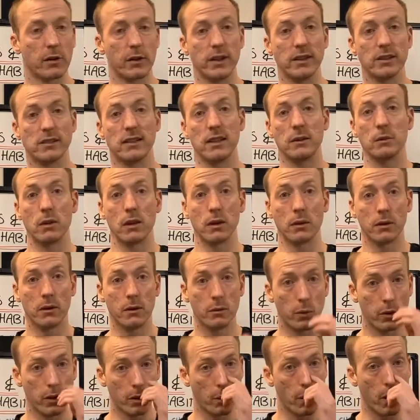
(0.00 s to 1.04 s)
tea with
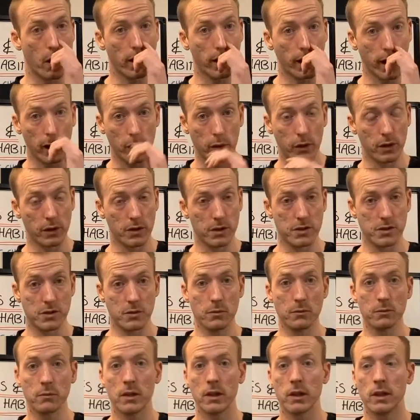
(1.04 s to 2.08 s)
a workout on a
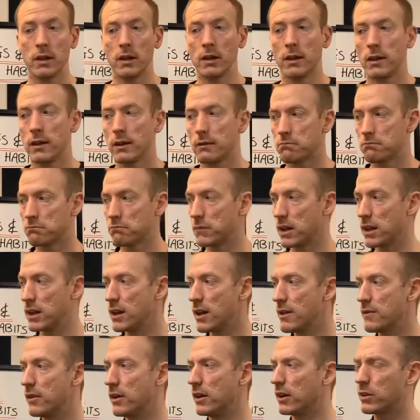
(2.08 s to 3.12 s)
Zoom in the
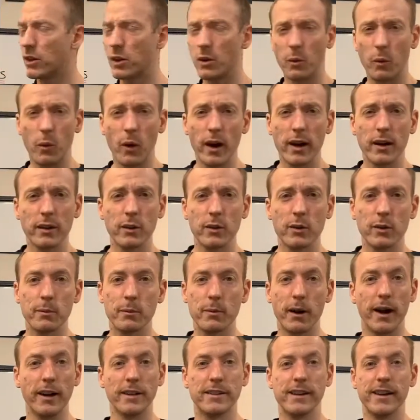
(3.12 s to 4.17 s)
evening. I don't know why I do it,
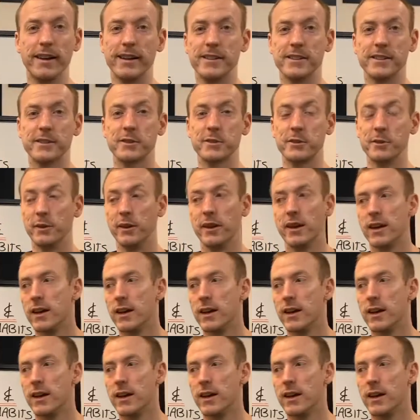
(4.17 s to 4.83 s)
but I just do.